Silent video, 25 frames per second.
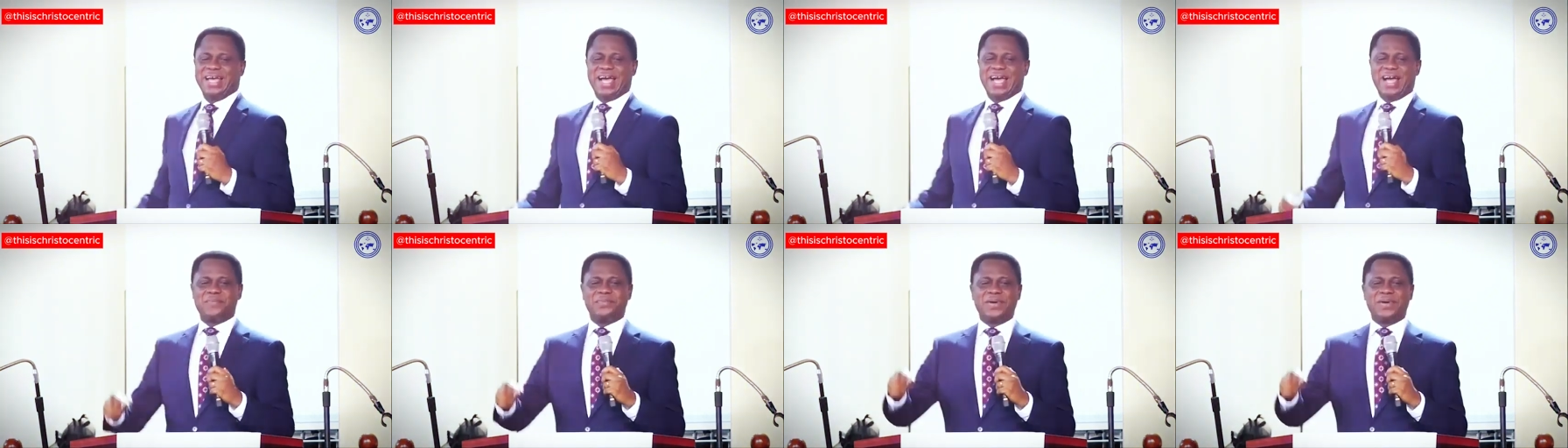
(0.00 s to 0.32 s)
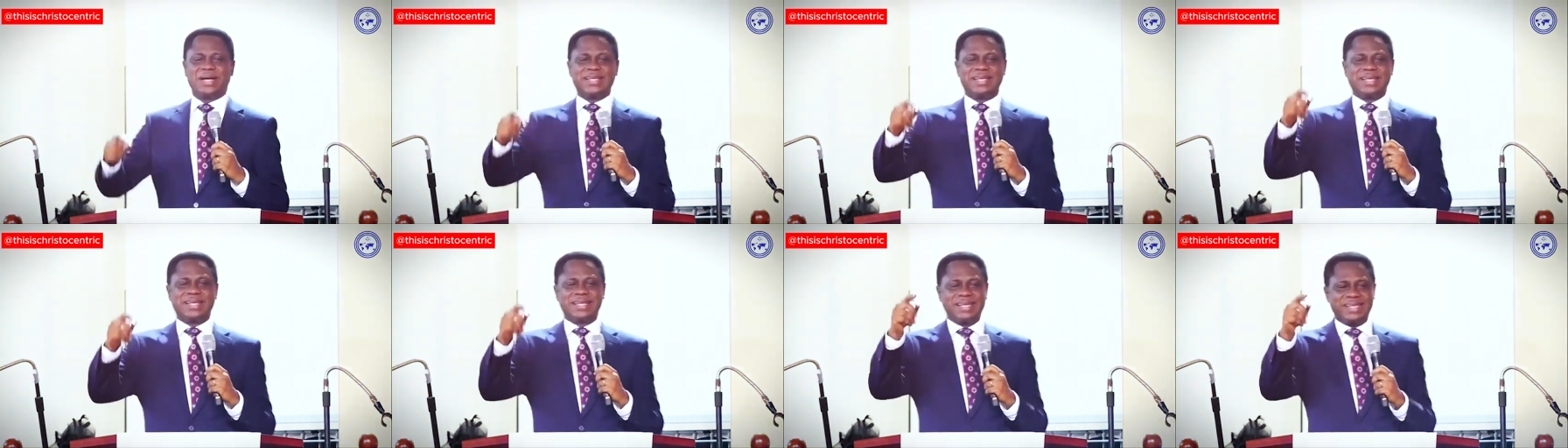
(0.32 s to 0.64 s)

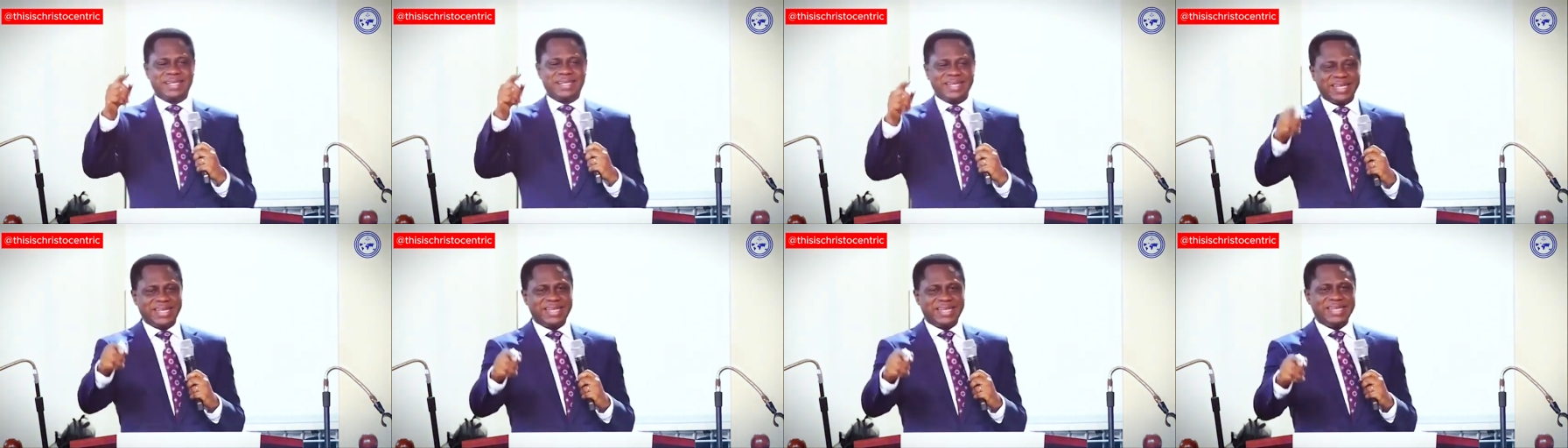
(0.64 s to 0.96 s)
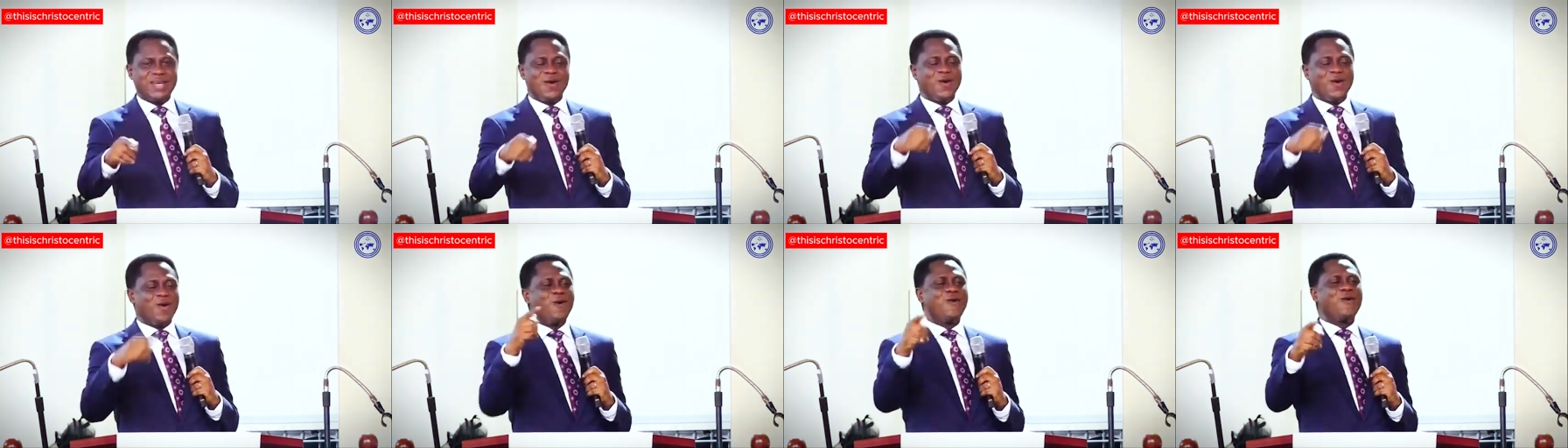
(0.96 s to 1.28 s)
Abandon
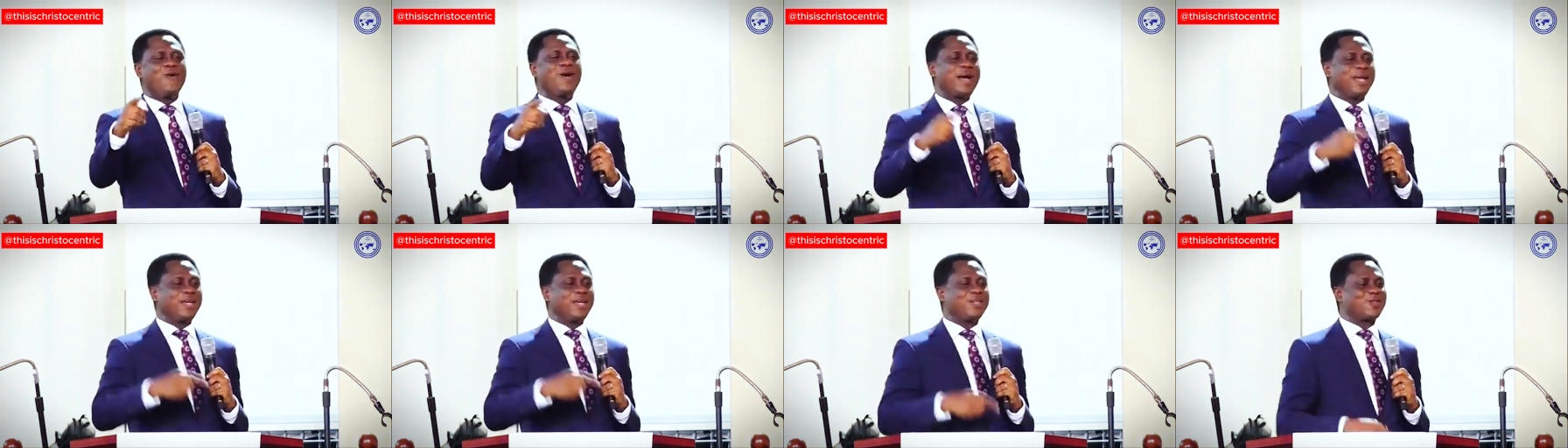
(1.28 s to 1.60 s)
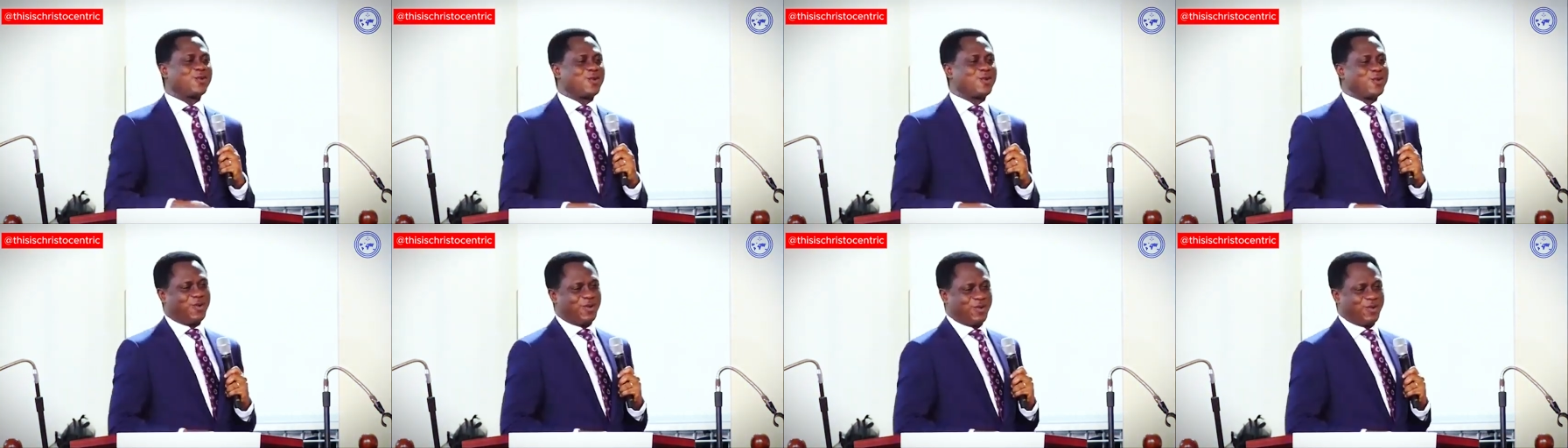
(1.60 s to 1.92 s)
Jehovah
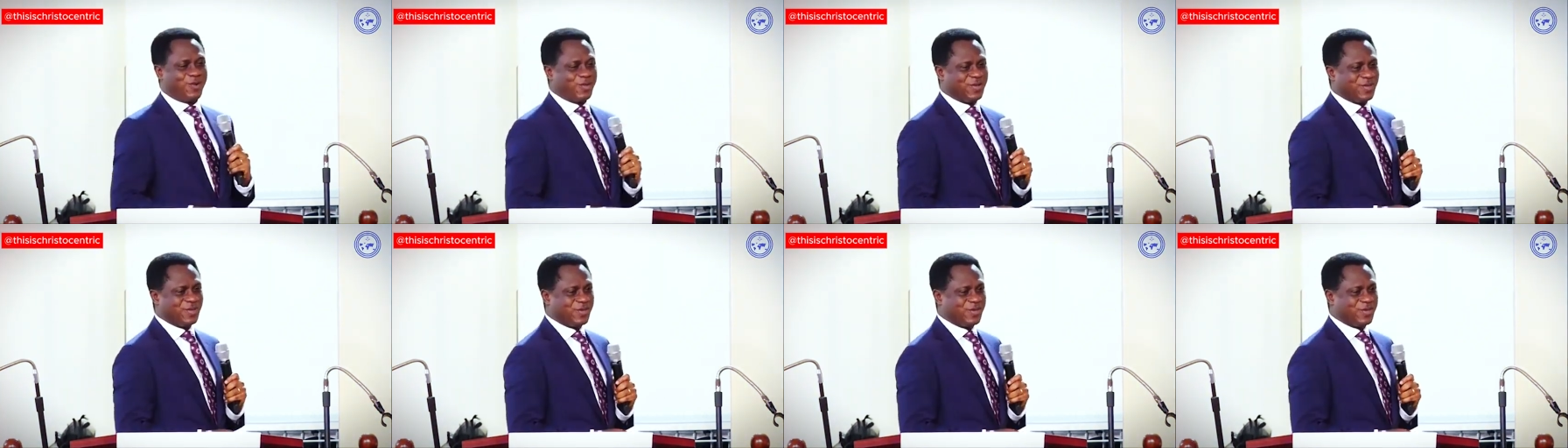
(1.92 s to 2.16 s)
is God.